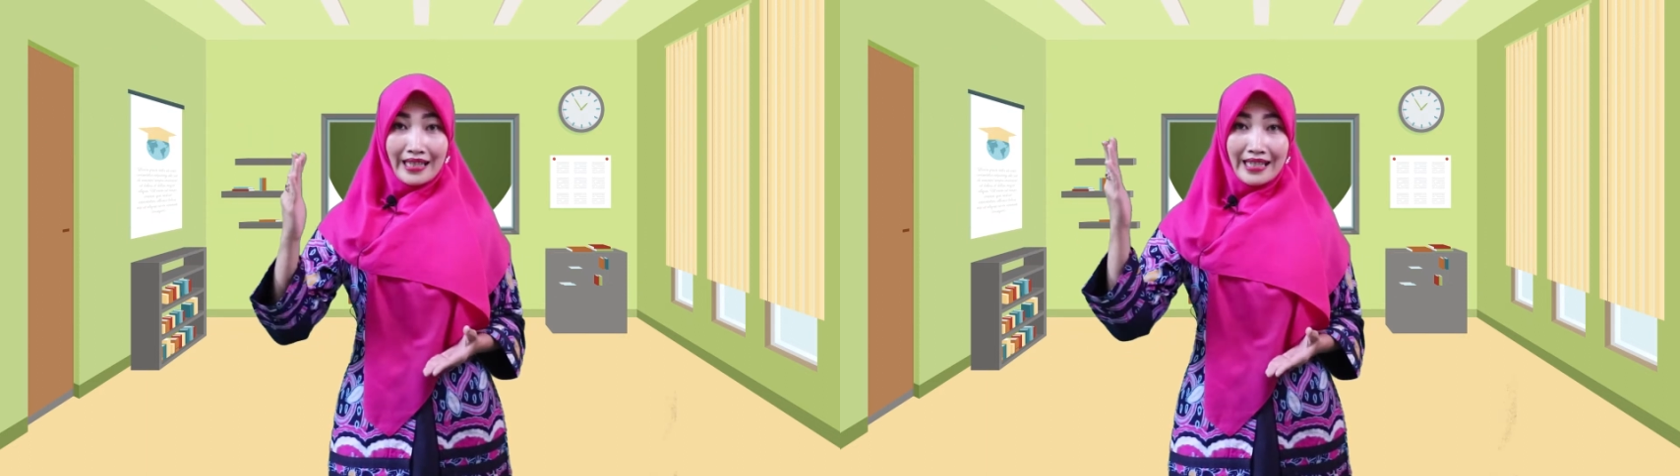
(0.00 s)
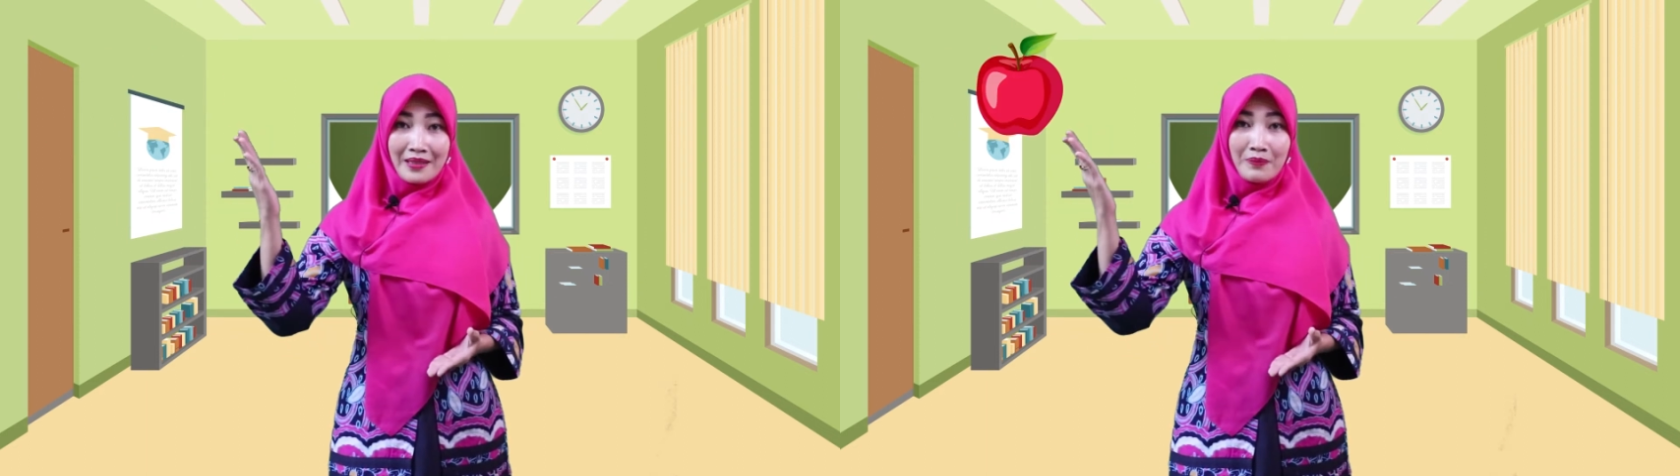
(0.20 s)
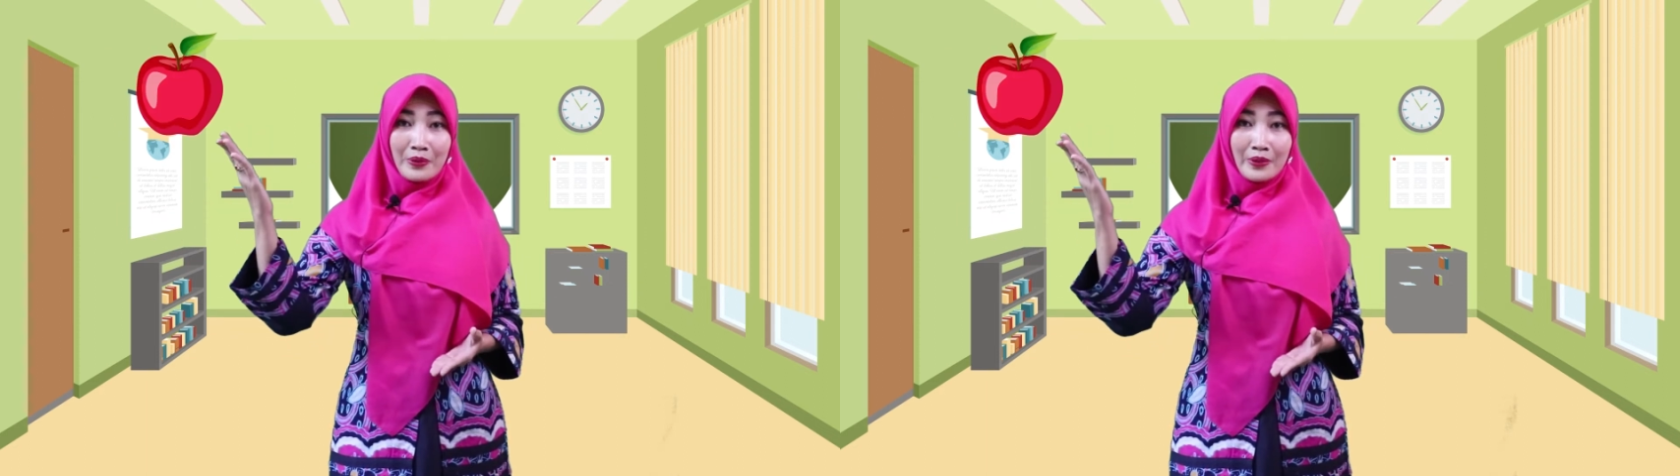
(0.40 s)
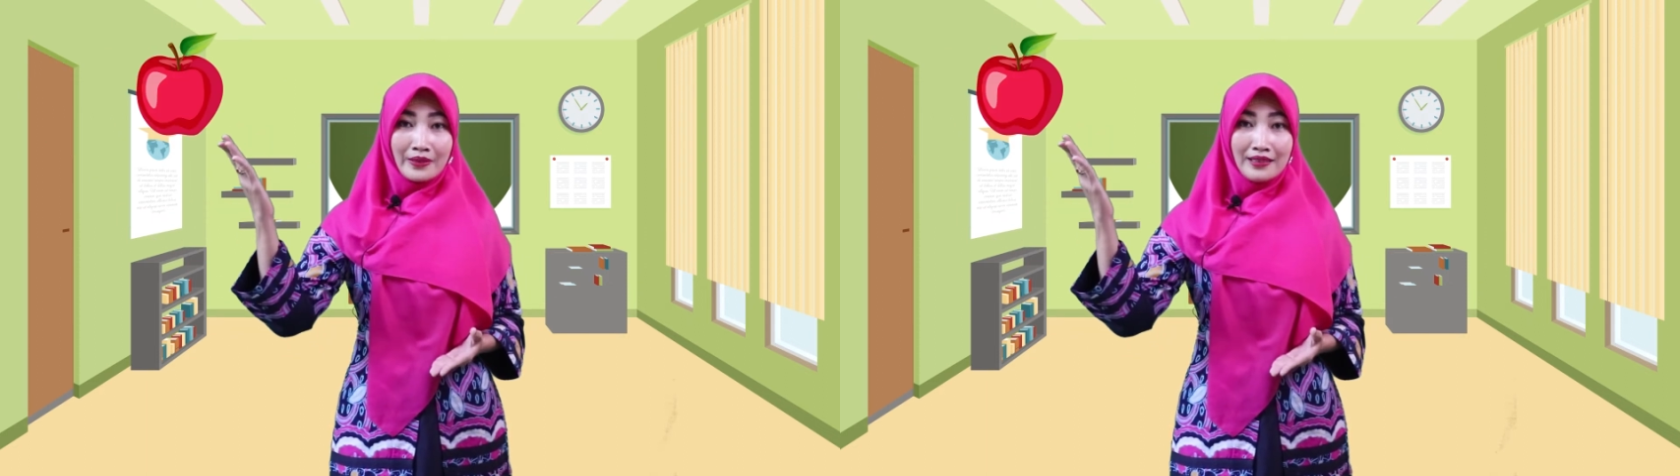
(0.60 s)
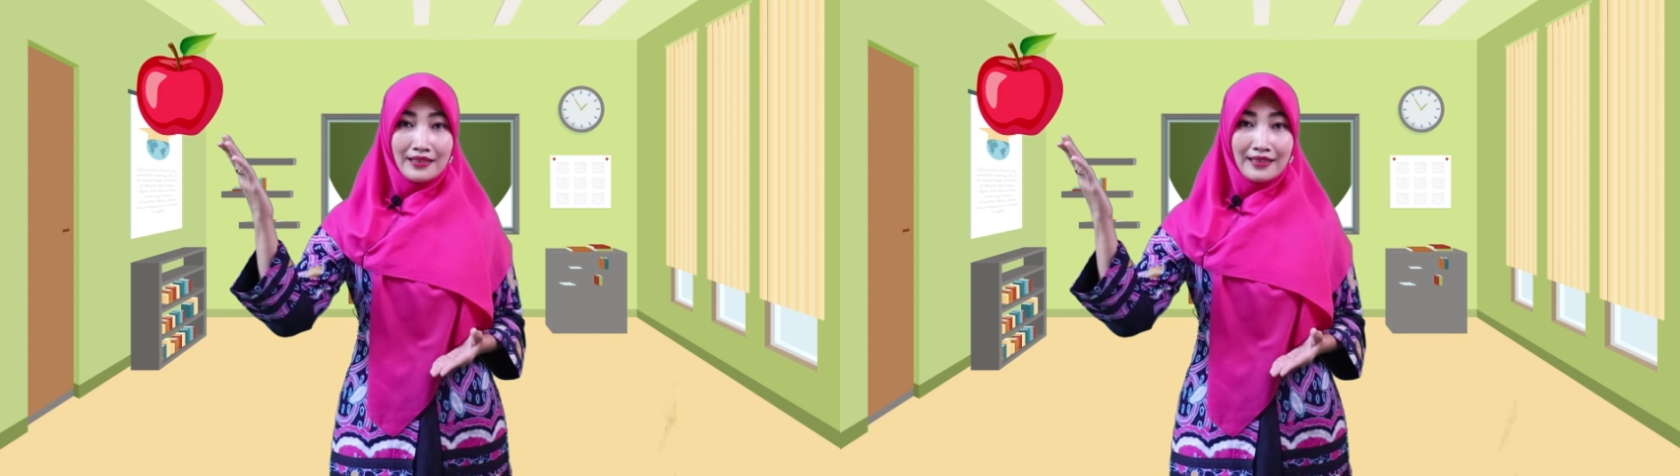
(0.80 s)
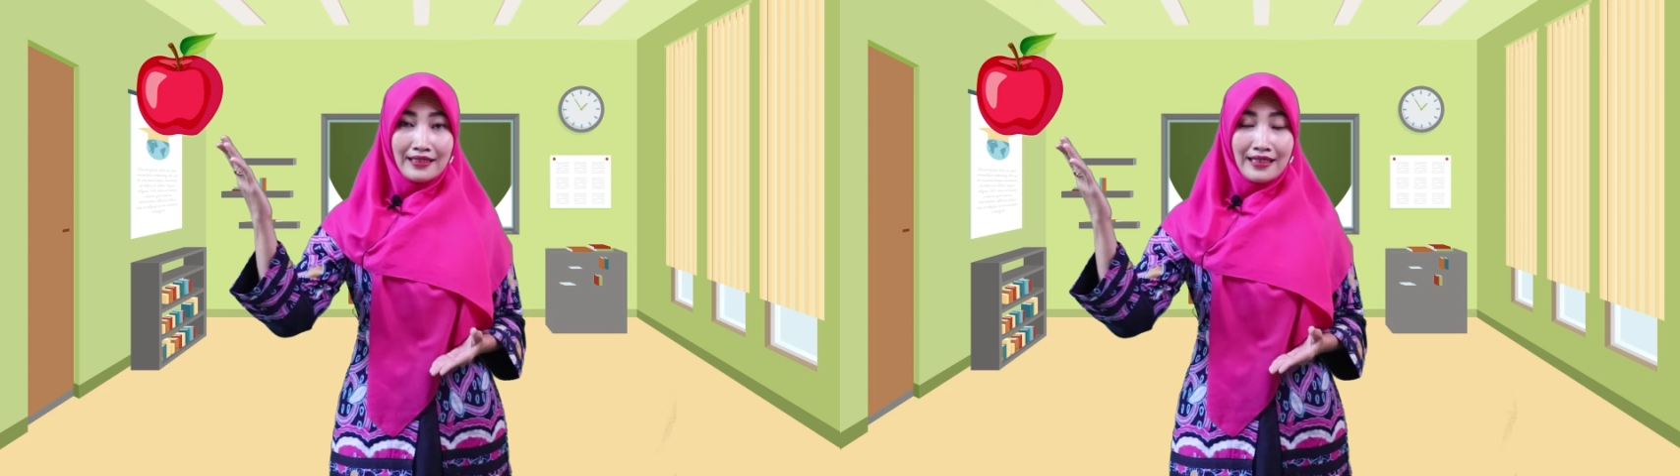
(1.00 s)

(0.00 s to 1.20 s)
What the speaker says: apple,